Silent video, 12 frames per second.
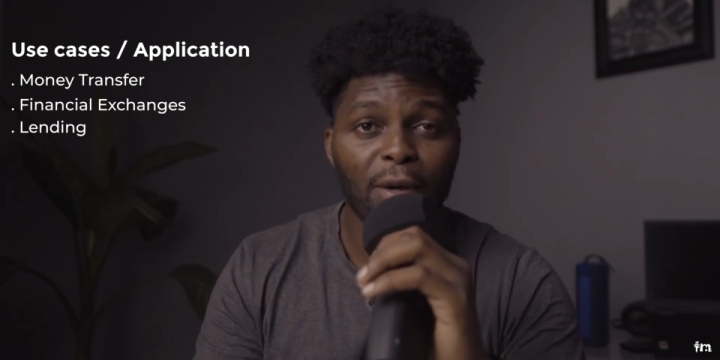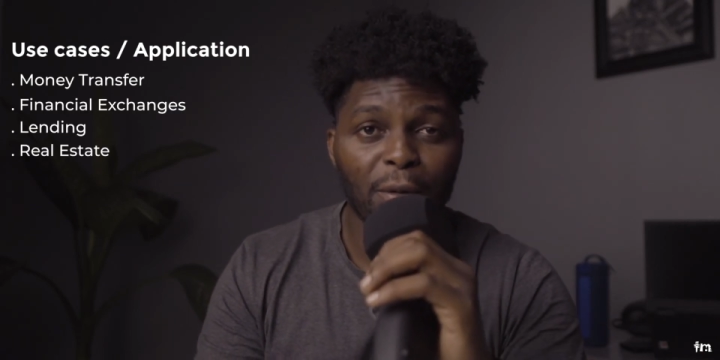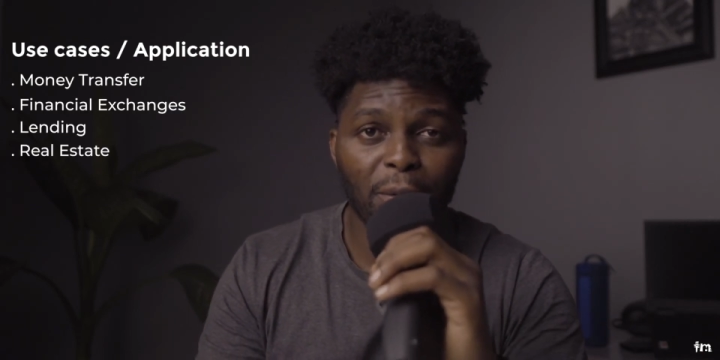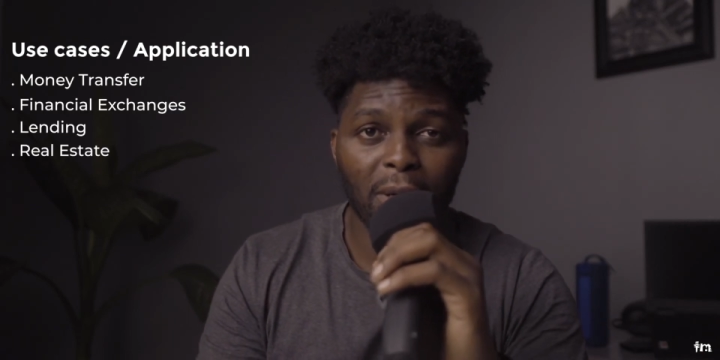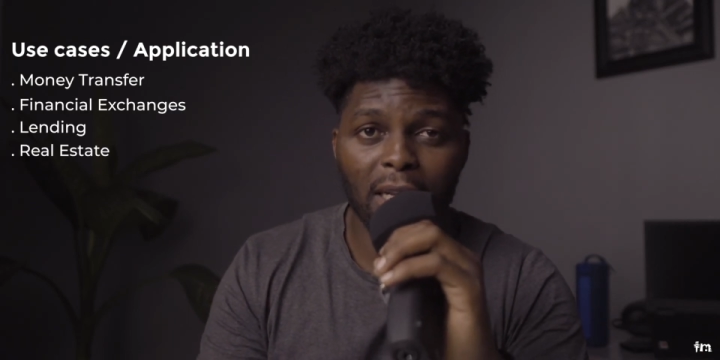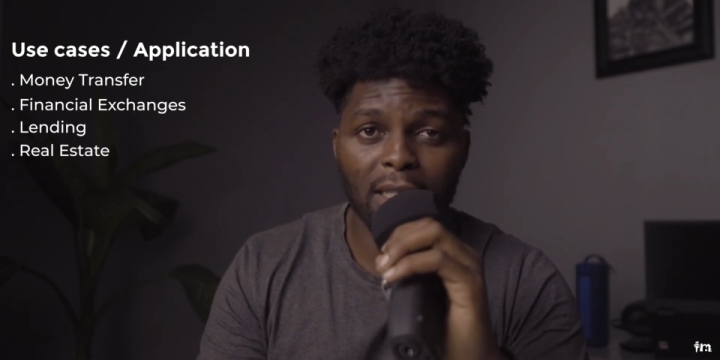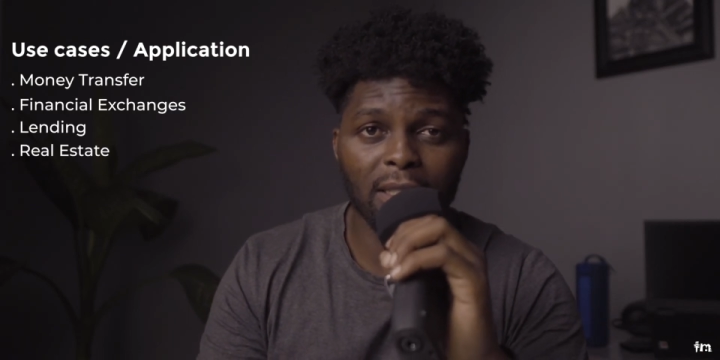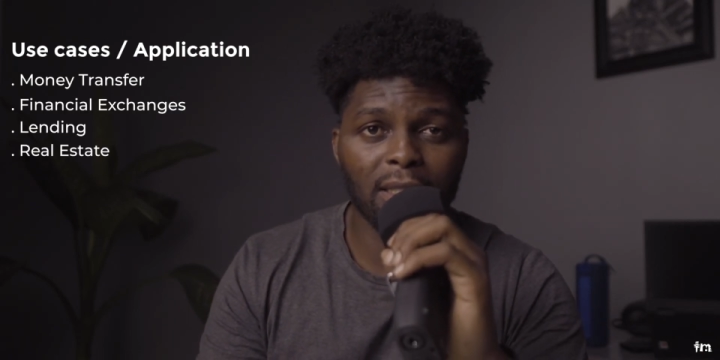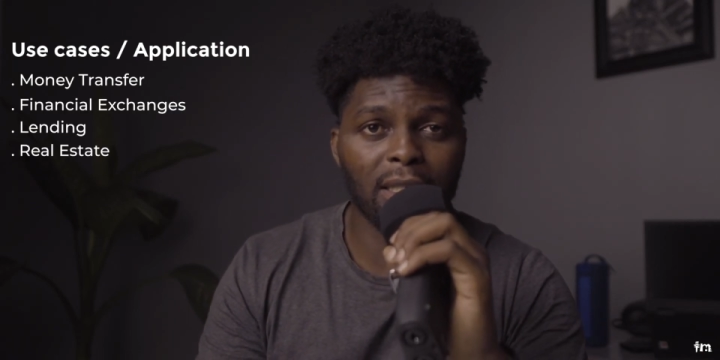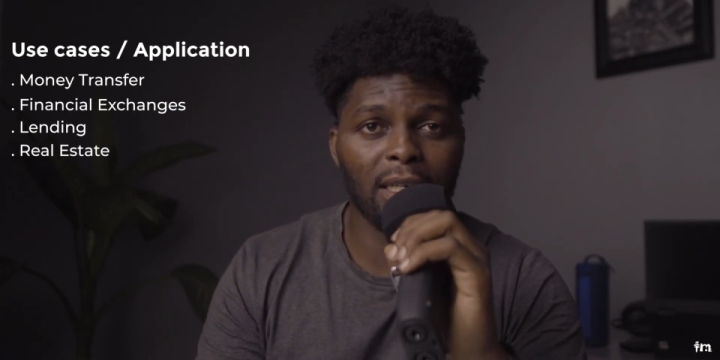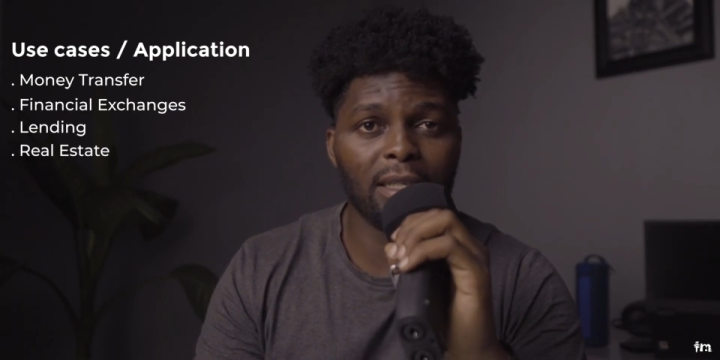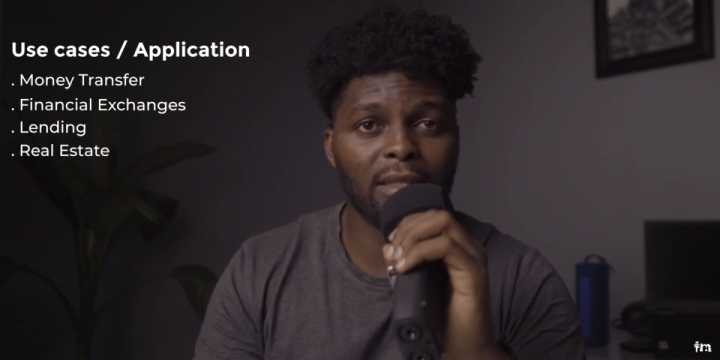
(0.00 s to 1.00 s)
real
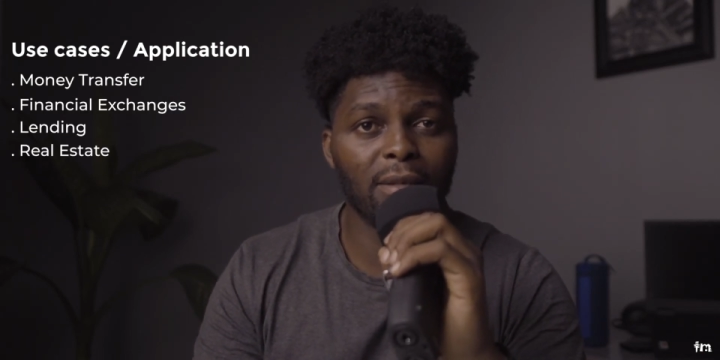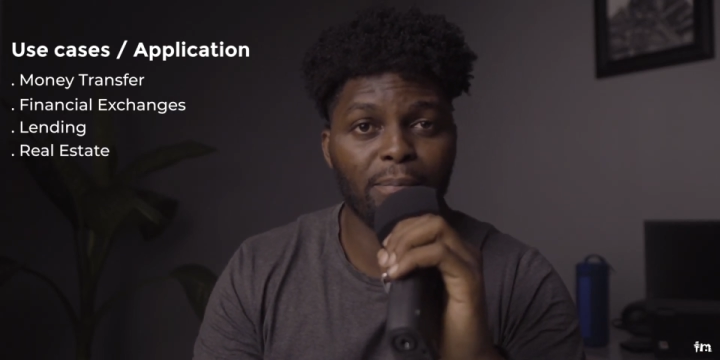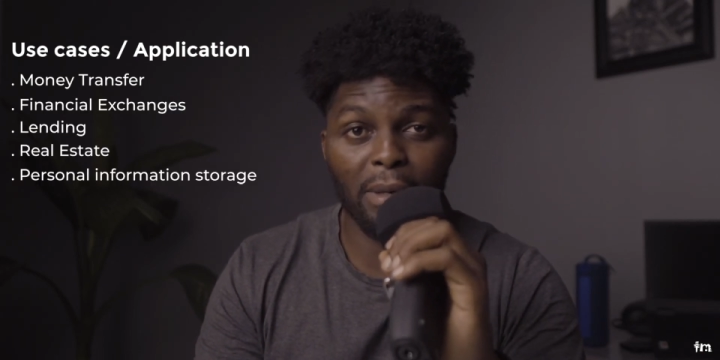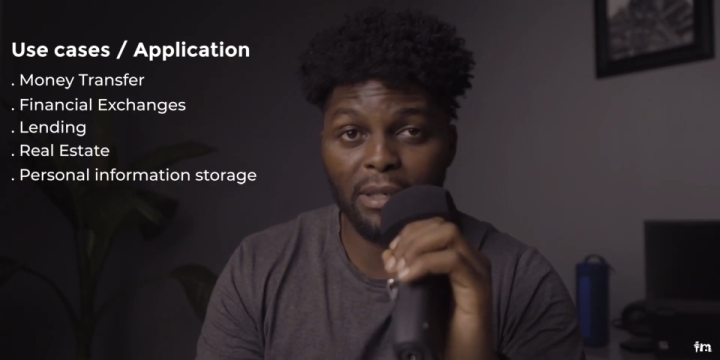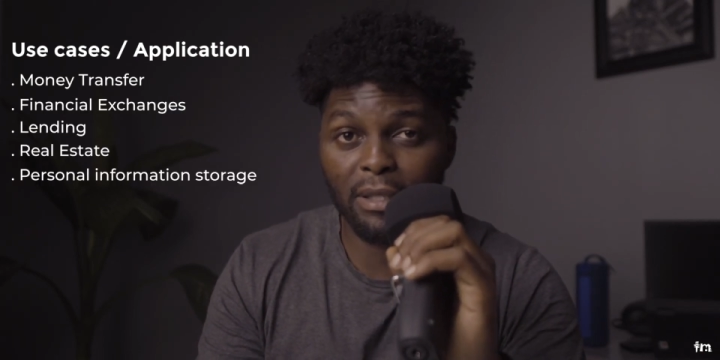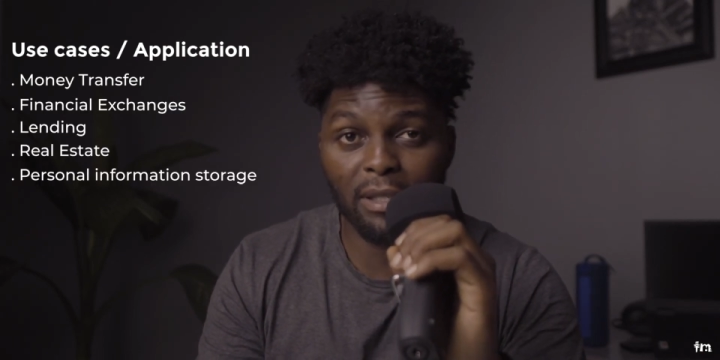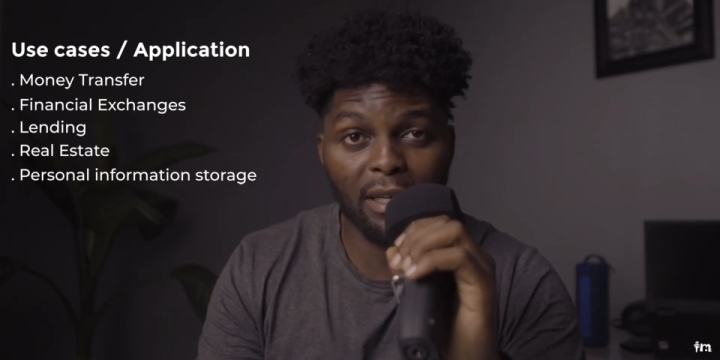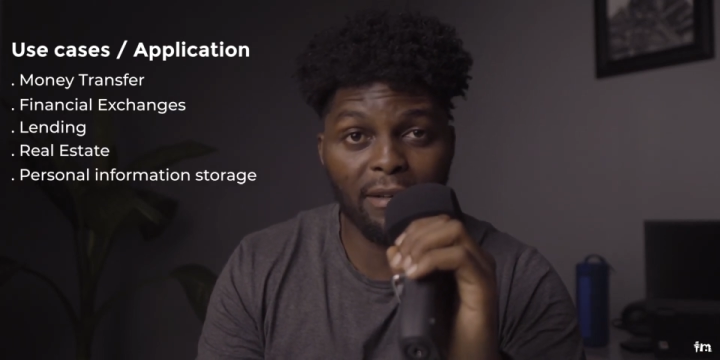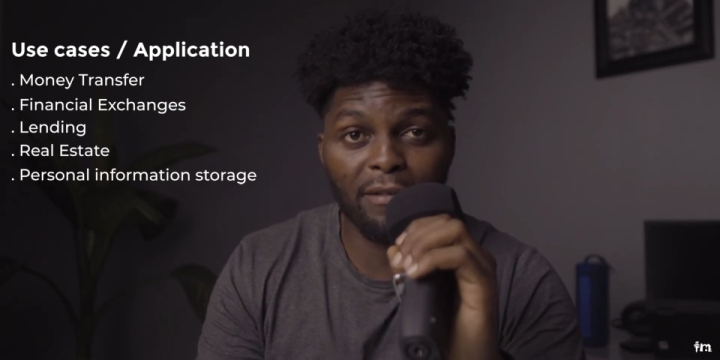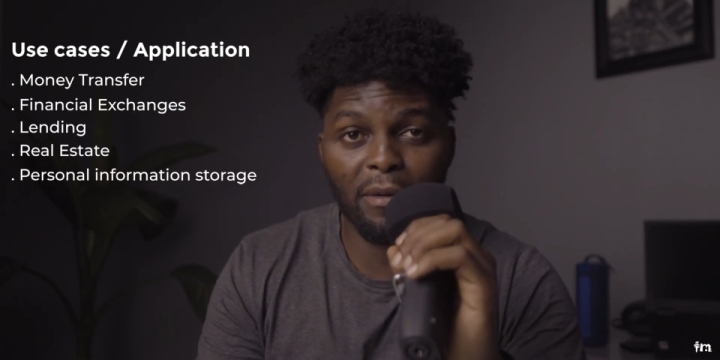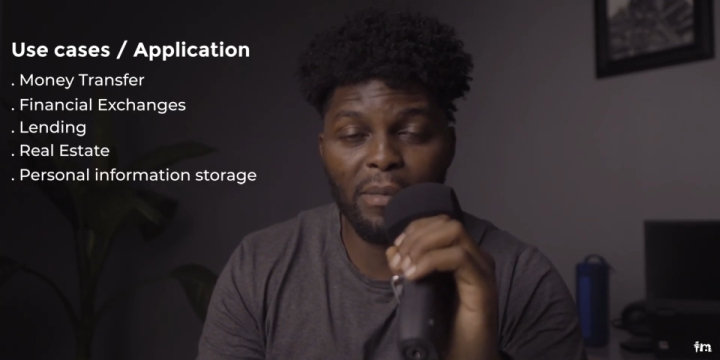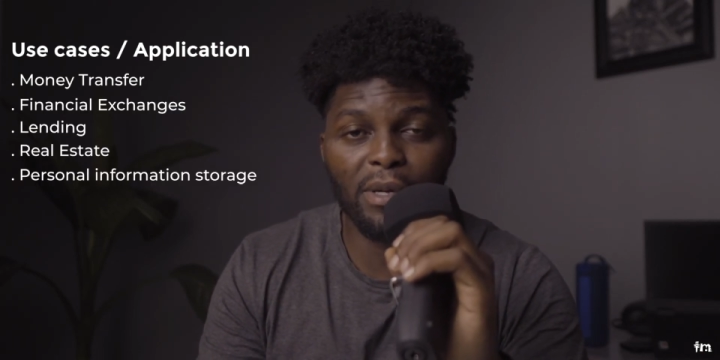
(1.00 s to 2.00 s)
estate, personal
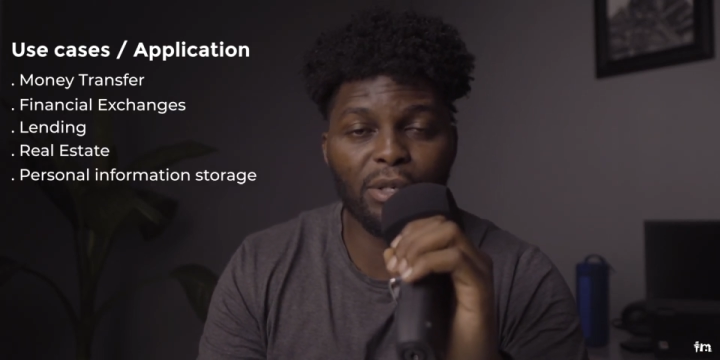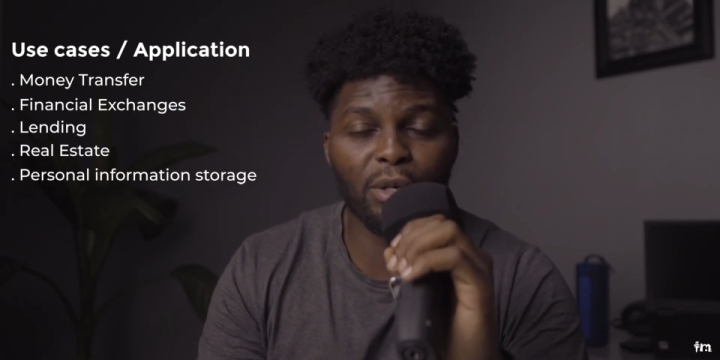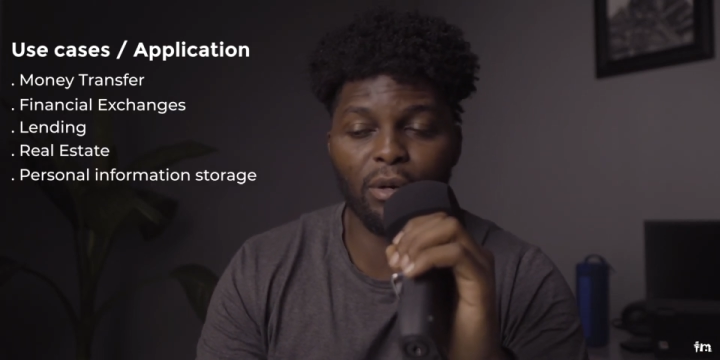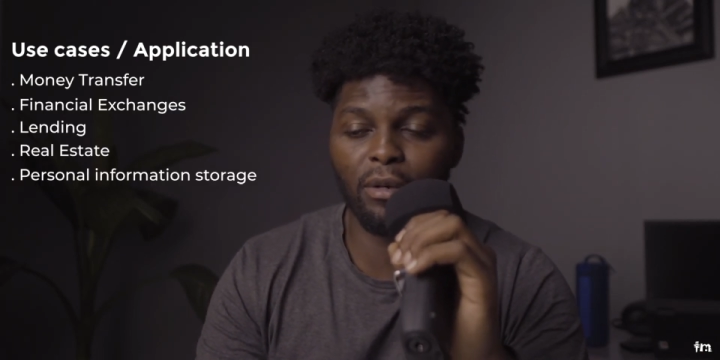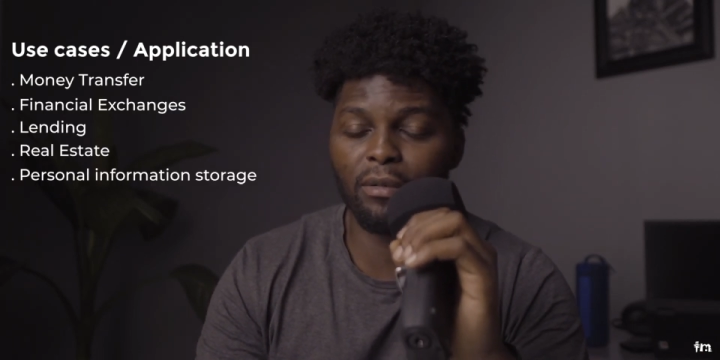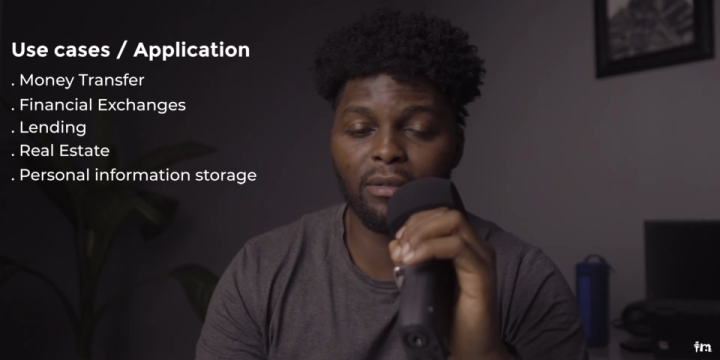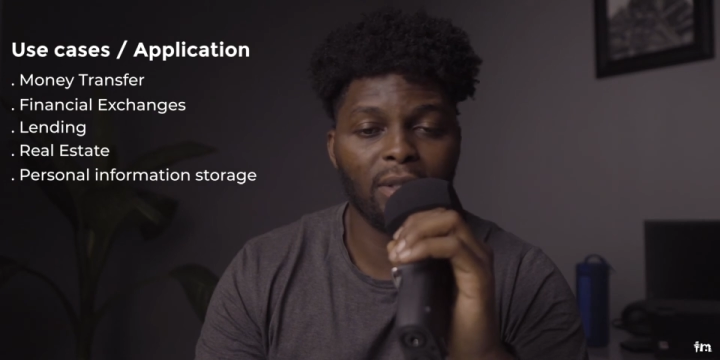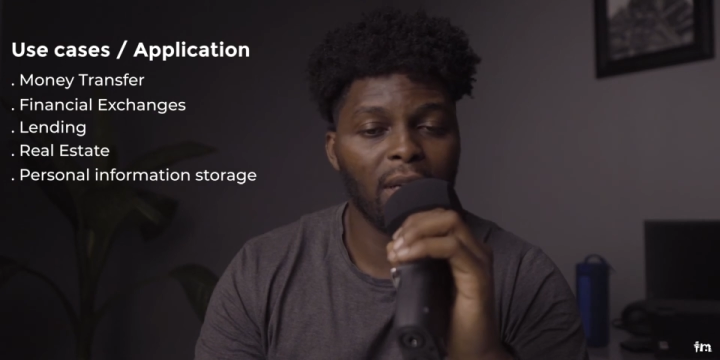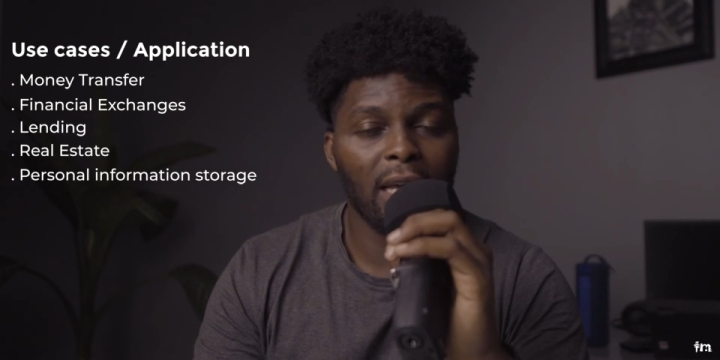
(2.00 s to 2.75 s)
information,